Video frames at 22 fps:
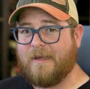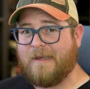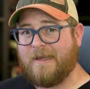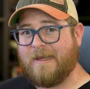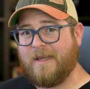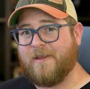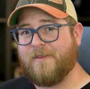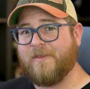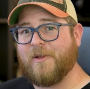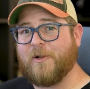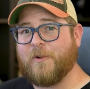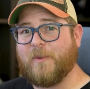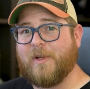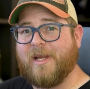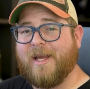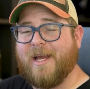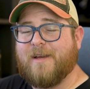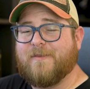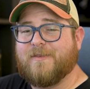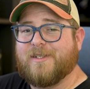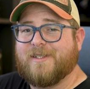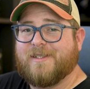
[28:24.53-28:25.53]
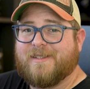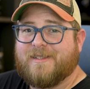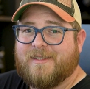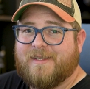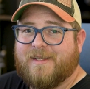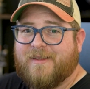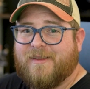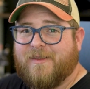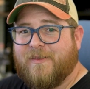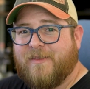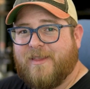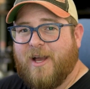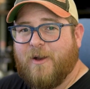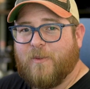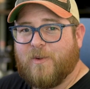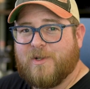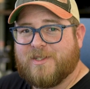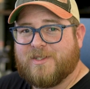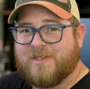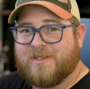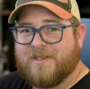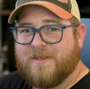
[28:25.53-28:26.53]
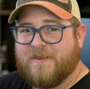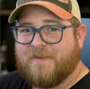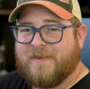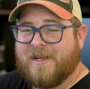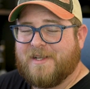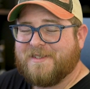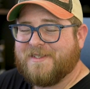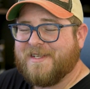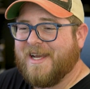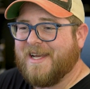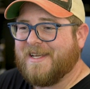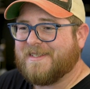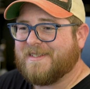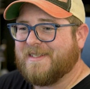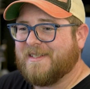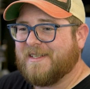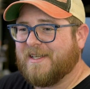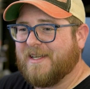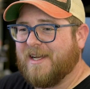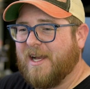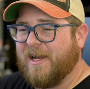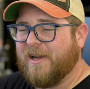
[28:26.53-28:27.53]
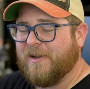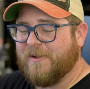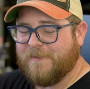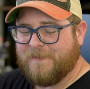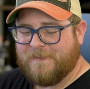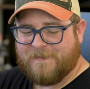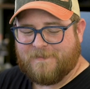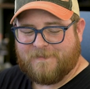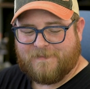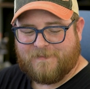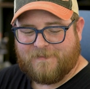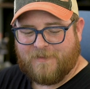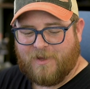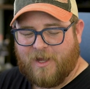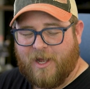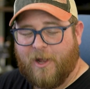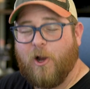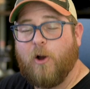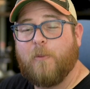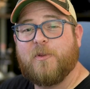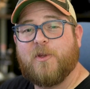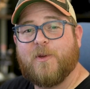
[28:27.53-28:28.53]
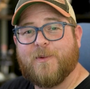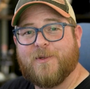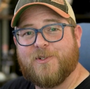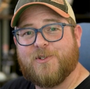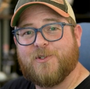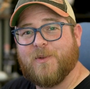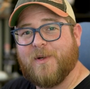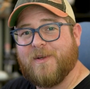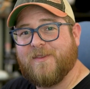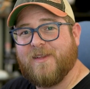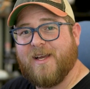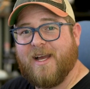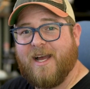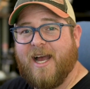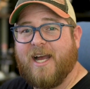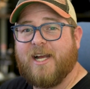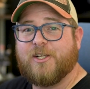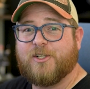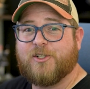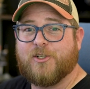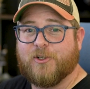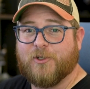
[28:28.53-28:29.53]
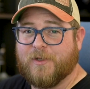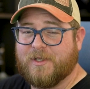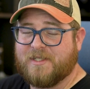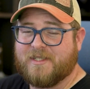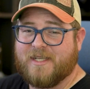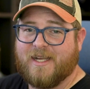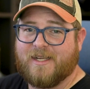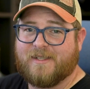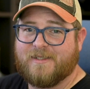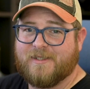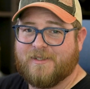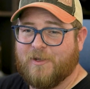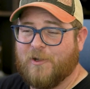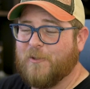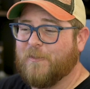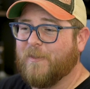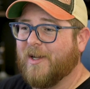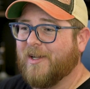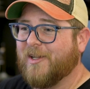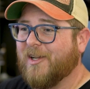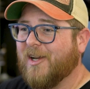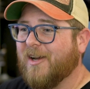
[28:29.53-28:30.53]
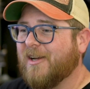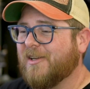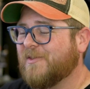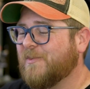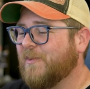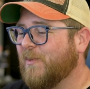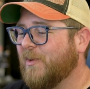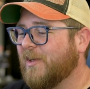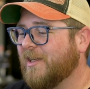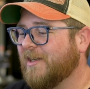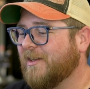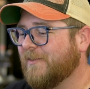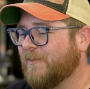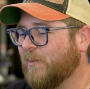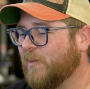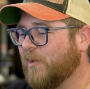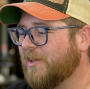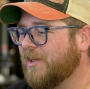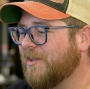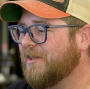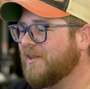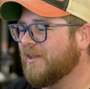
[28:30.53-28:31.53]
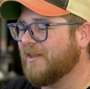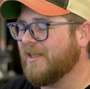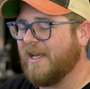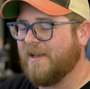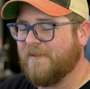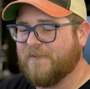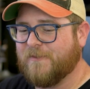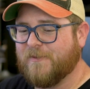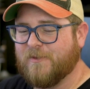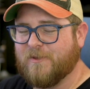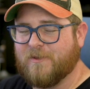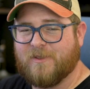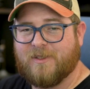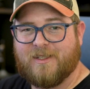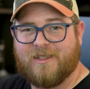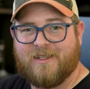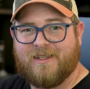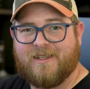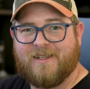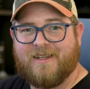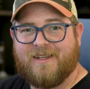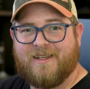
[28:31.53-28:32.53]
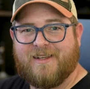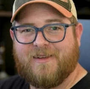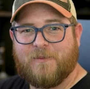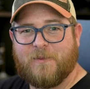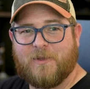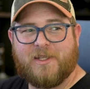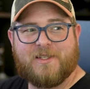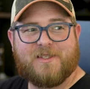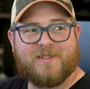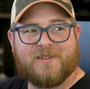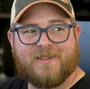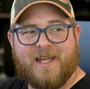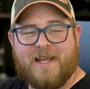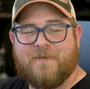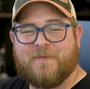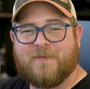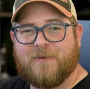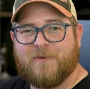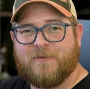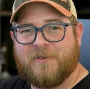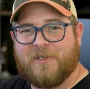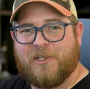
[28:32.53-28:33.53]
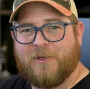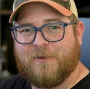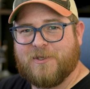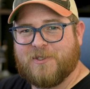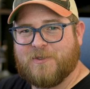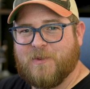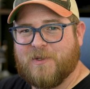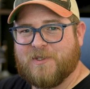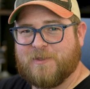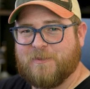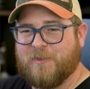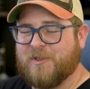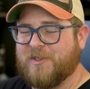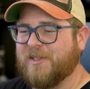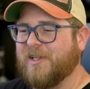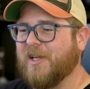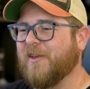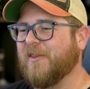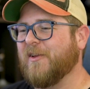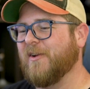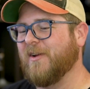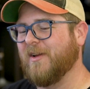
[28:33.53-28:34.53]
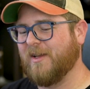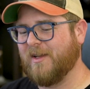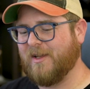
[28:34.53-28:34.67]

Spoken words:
And there we have it. That was fantastic. I hope you enjoyed that. I sure as heck did. Oh my gosh, what a delightful video this was put together.